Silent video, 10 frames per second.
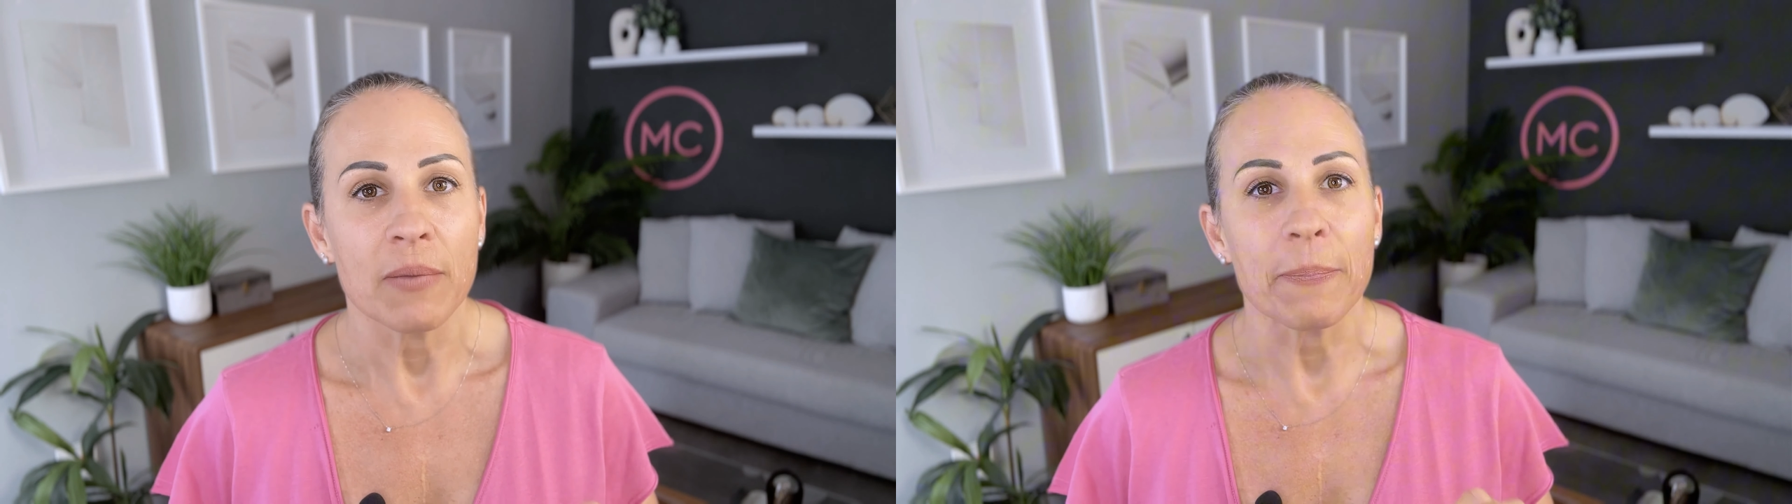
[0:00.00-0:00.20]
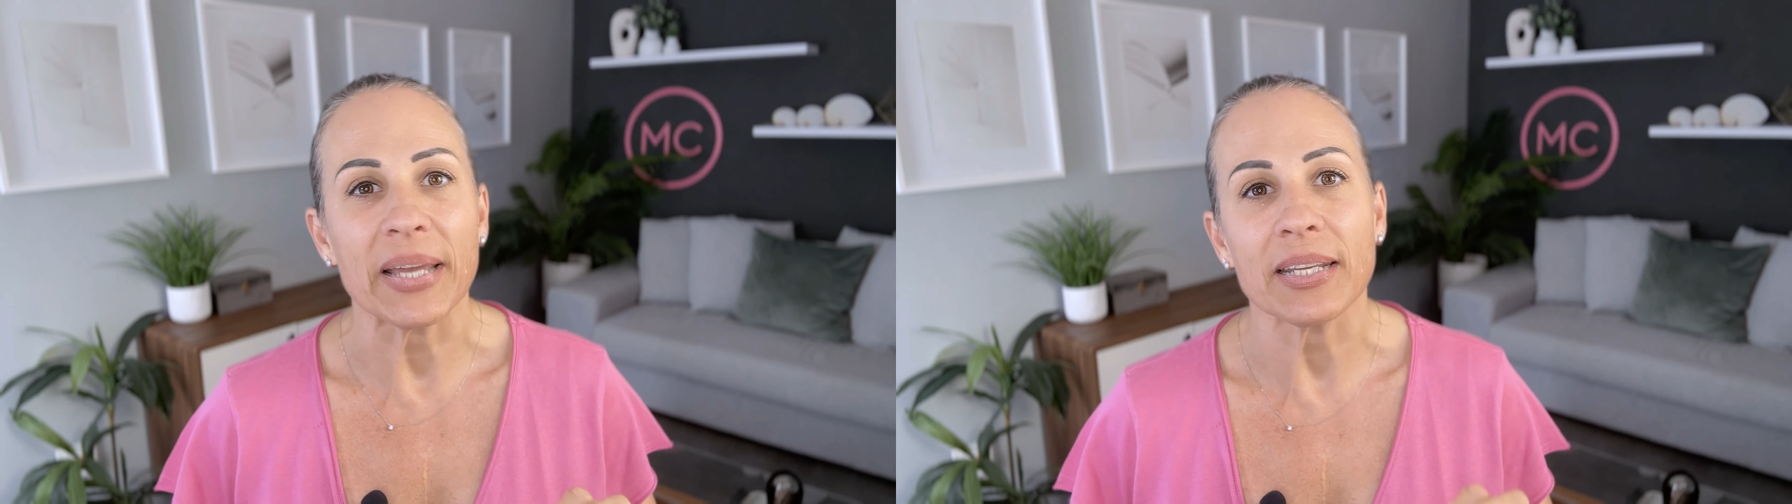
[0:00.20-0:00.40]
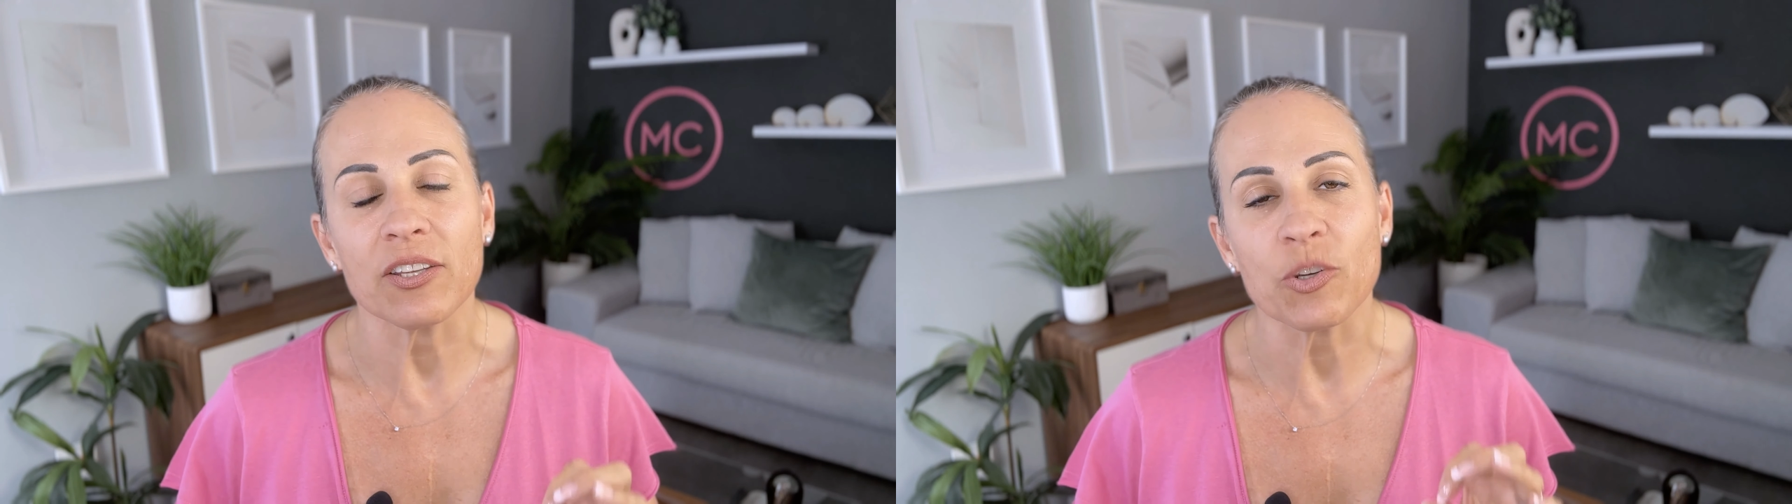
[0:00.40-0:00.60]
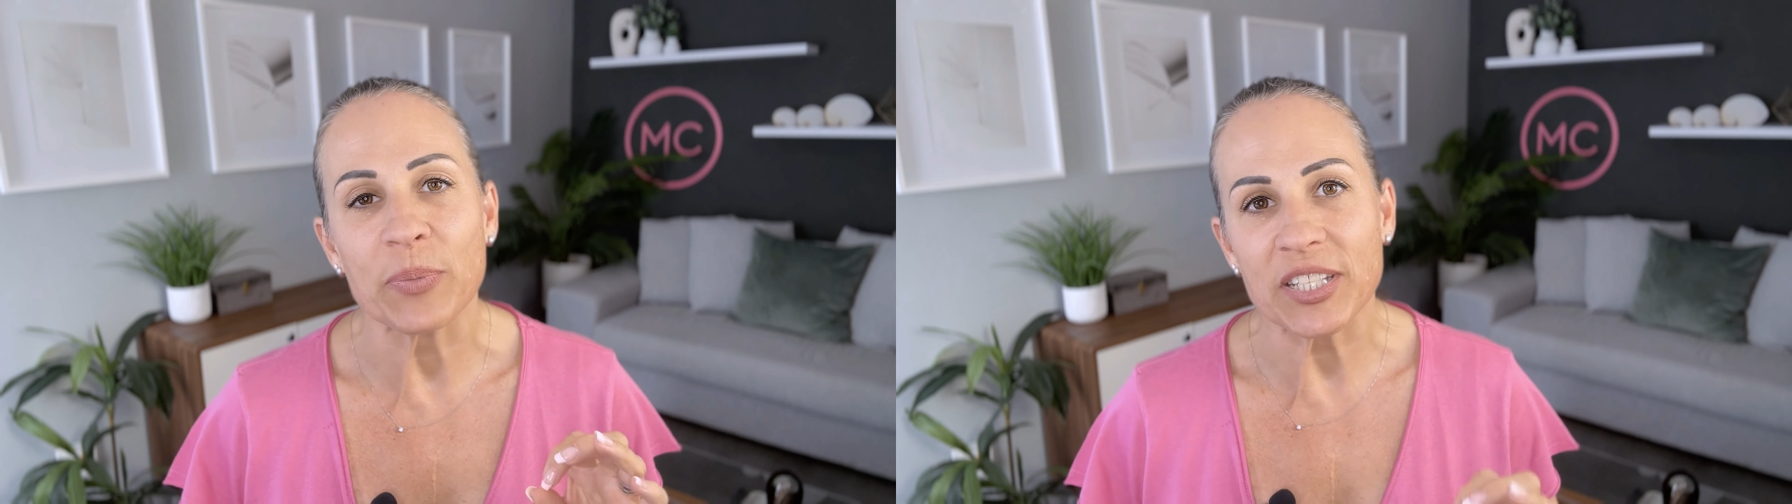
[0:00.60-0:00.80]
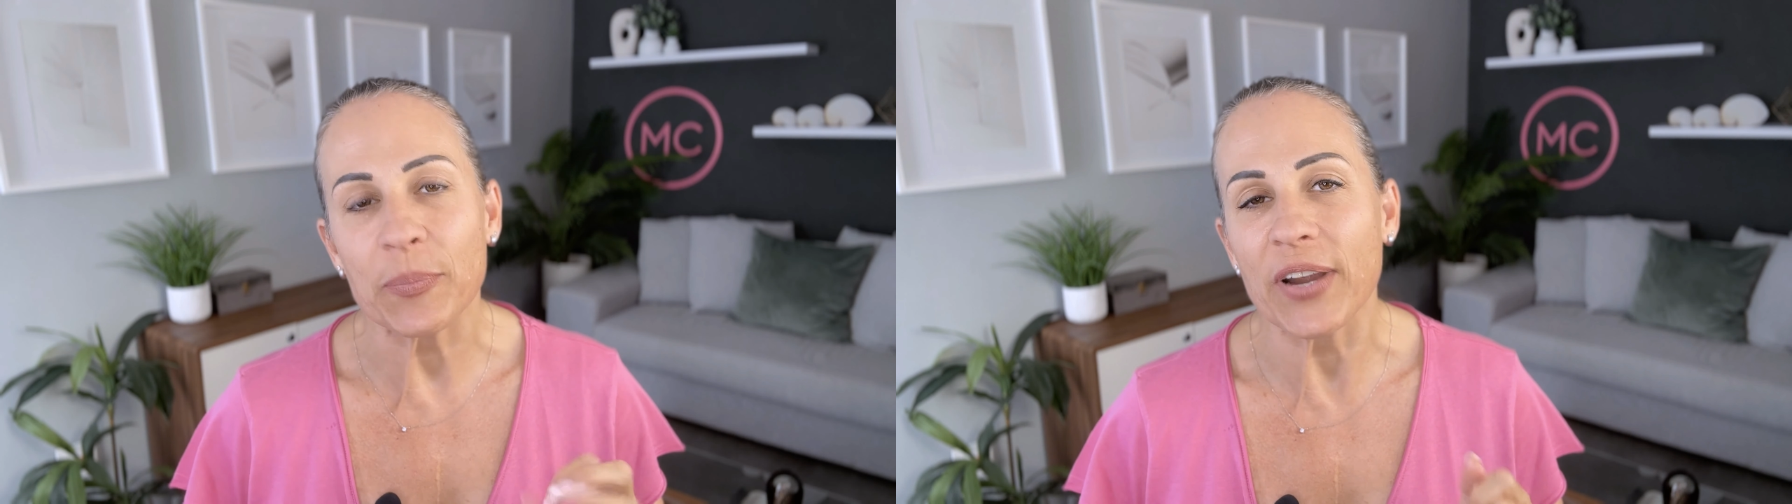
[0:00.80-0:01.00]
but you'll
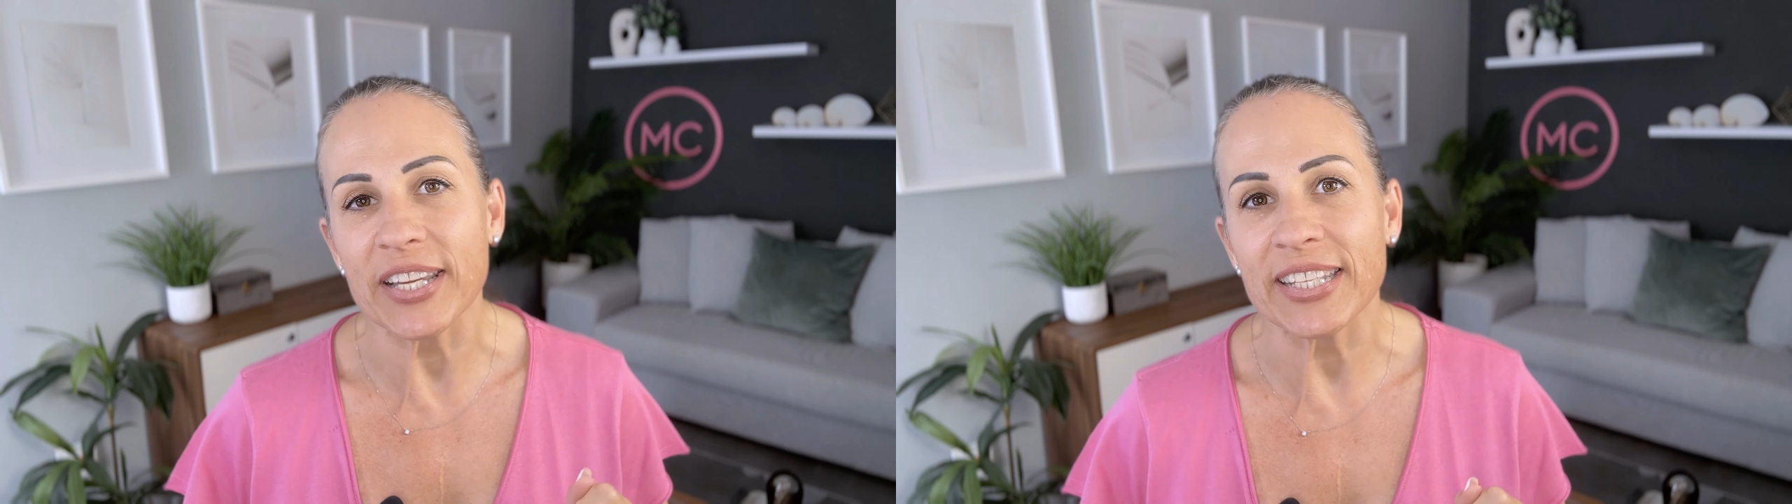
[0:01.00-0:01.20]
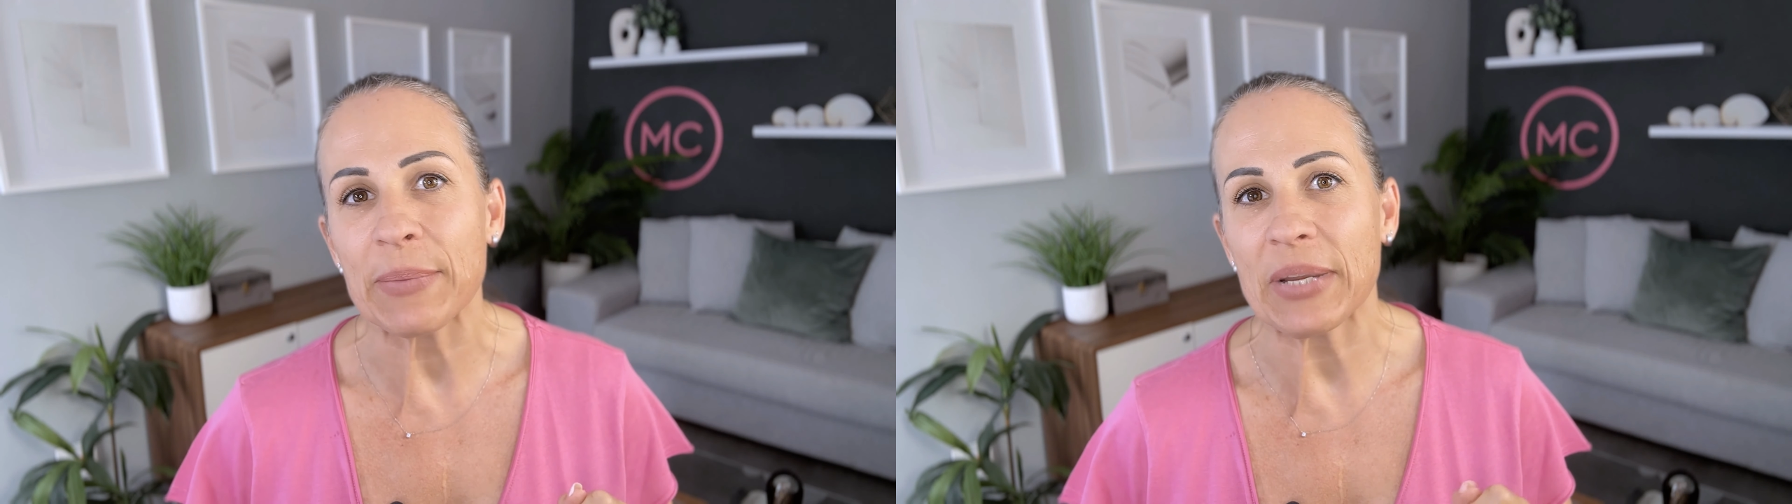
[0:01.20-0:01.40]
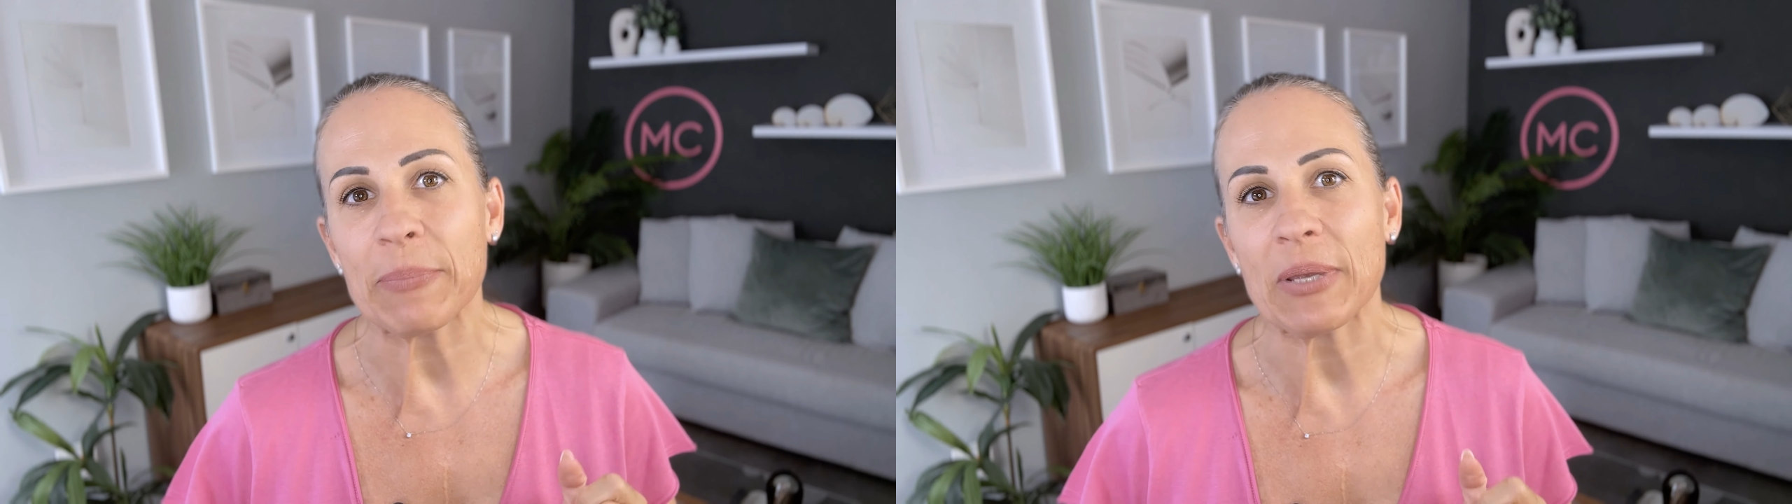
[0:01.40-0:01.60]
be surprised how many